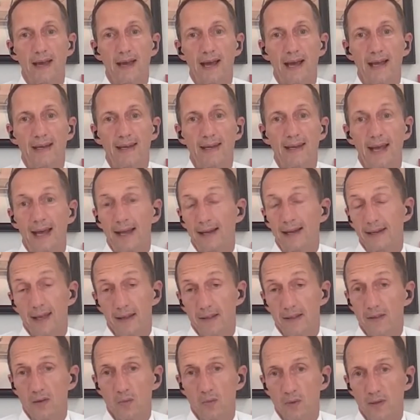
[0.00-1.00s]
And
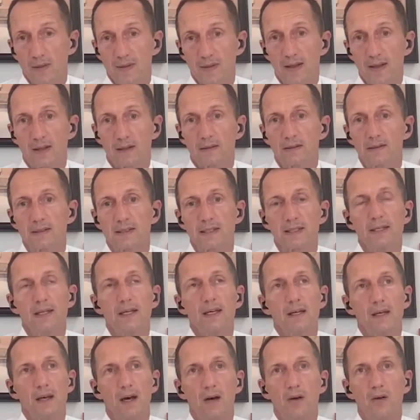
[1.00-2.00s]
as a result,
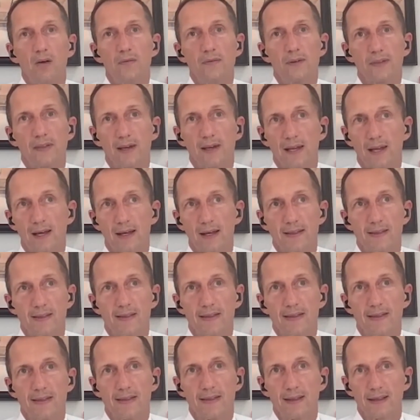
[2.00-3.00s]
over the last
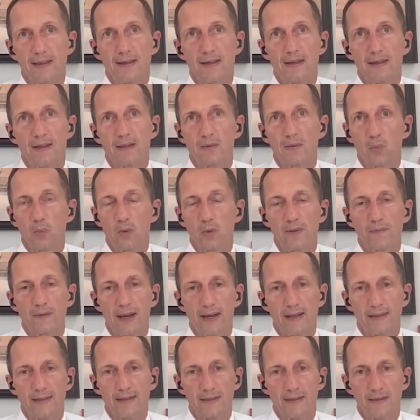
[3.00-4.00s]
6 years, we've
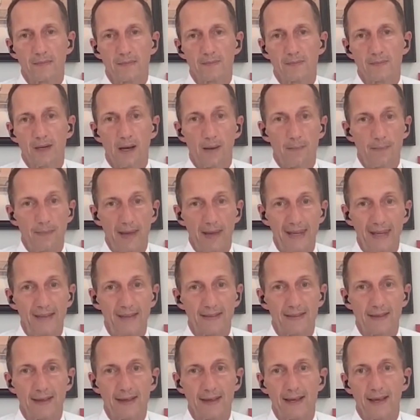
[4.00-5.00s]
had some
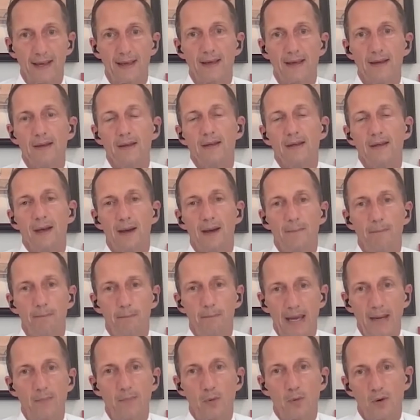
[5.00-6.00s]
amazing and
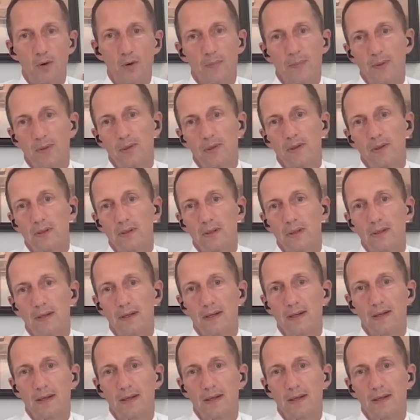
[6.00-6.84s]
memorable